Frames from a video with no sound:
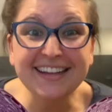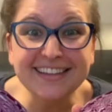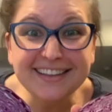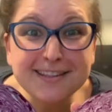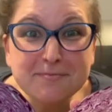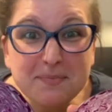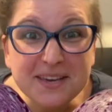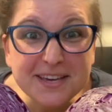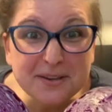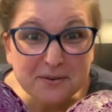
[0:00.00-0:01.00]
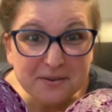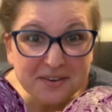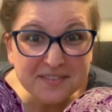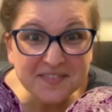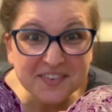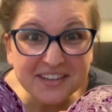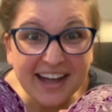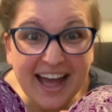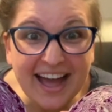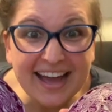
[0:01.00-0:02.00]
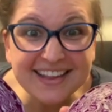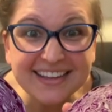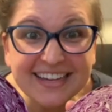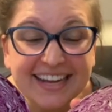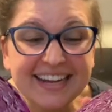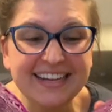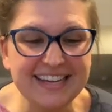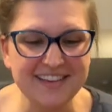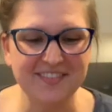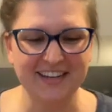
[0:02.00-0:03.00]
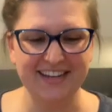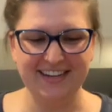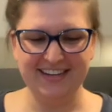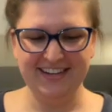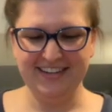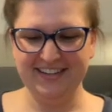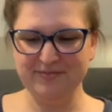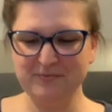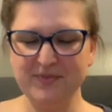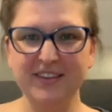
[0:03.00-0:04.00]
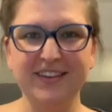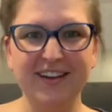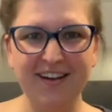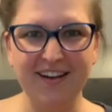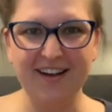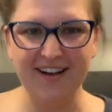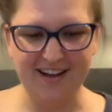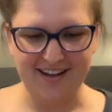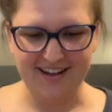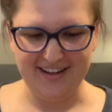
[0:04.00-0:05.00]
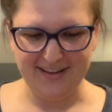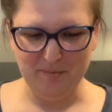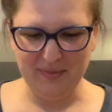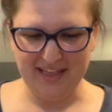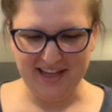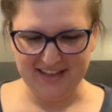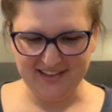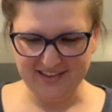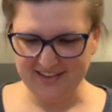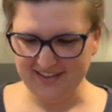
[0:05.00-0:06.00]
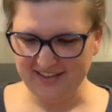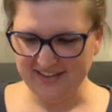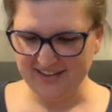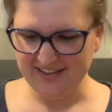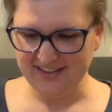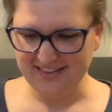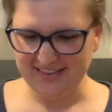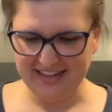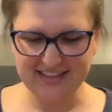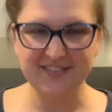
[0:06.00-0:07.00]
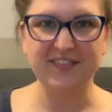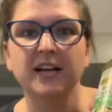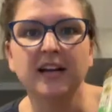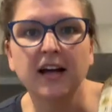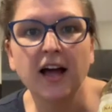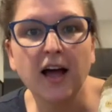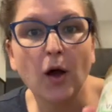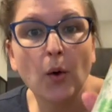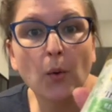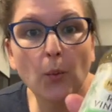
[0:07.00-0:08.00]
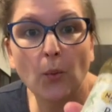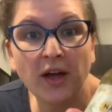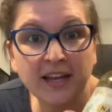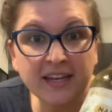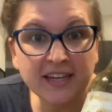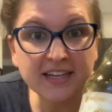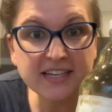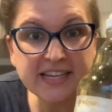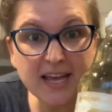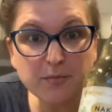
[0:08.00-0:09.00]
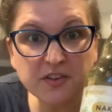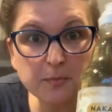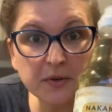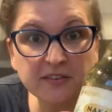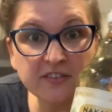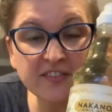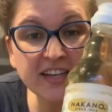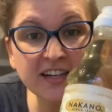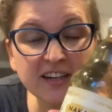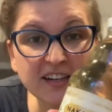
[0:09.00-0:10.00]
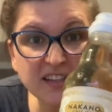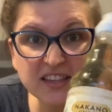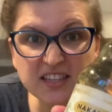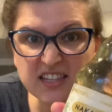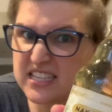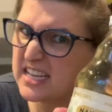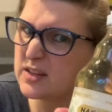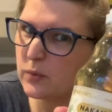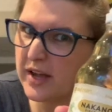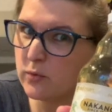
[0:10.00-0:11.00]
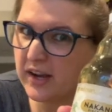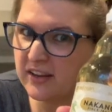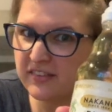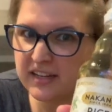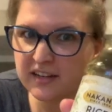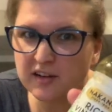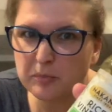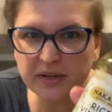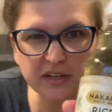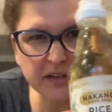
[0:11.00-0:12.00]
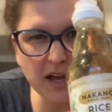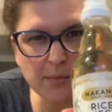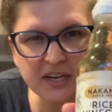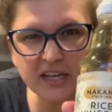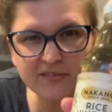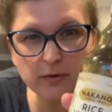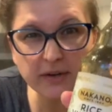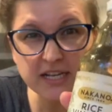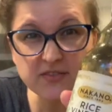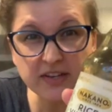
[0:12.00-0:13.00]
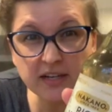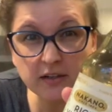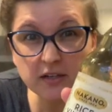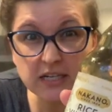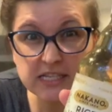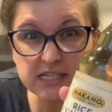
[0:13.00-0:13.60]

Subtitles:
It's beautiful, guys. I can't even. Oh, bless. That's fun. 1 tablespoon vinegar. It says white wine vinegar, but I'm gonna give it rice vinegar because